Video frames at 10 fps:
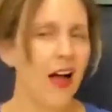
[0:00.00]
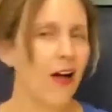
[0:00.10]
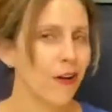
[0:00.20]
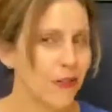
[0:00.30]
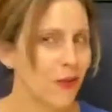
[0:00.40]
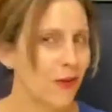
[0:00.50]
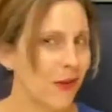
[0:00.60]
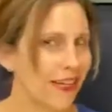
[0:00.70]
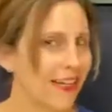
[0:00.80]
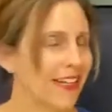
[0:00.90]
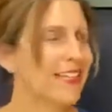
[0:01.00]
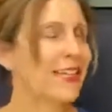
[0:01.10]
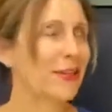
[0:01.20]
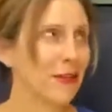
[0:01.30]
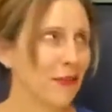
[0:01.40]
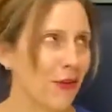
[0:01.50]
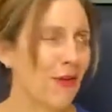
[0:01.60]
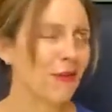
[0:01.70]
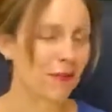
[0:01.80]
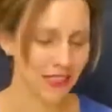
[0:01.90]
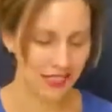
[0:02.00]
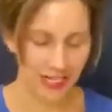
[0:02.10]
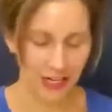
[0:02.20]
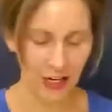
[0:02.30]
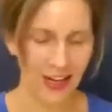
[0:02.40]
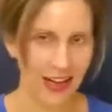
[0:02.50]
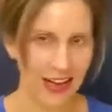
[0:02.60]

Also joining us, and you can probably hear,